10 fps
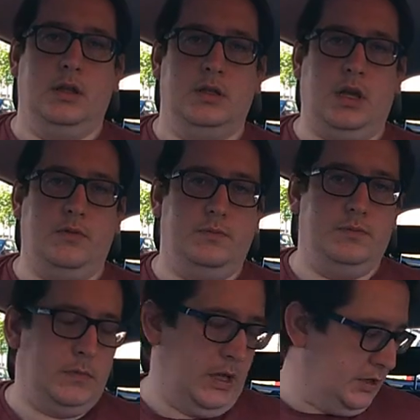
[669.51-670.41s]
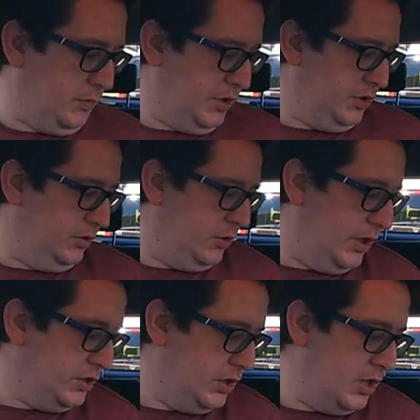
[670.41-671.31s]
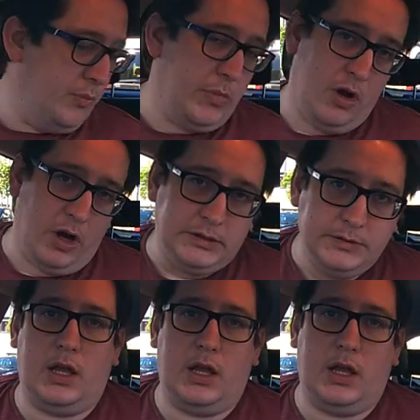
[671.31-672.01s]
So next question, question number 9.